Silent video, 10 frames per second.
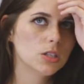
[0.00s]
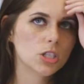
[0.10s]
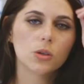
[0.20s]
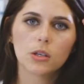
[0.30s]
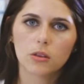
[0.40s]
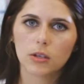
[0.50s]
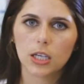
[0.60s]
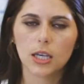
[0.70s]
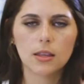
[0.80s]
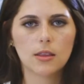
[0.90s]
2 or
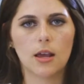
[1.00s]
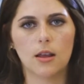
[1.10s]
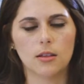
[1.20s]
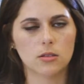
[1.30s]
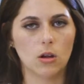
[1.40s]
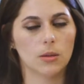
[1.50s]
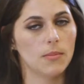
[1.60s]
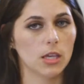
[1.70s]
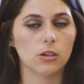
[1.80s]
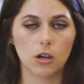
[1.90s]
3 that it's called a
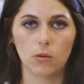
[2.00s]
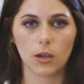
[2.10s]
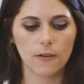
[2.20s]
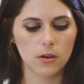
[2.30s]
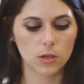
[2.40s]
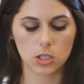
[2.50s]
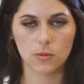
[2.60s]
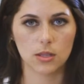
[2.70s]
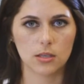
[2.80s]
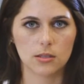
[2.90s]
make your own cover, which is
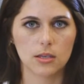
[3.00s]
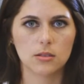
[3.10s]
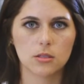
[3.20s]
what this is.